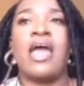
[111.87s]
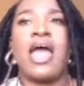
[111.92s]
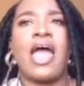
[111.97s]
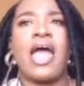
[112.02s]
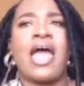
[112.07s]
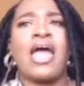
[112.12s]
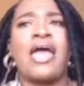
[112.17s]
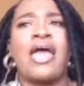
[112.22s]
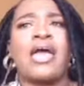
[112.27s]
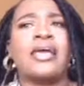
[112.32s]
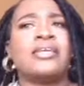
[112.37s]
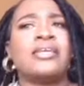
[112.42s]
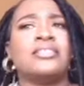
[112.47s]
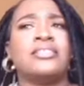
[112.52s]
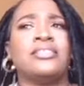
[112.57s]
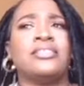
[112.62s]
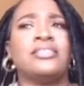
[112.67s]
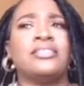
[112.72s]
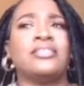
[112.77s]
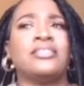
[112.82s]

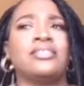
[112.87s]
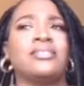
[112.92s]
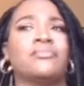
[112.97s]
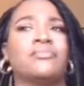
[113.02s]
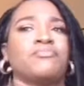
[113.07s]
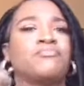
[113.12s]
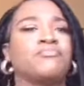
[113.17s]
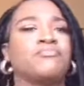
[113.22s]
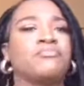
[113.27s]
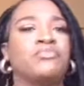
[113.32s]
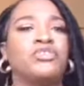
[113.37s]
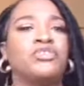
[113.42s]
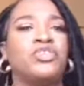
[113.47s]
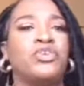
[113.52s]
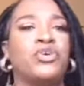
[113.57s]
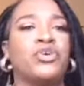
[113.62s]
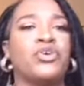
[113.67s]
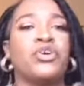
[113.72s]
And you know,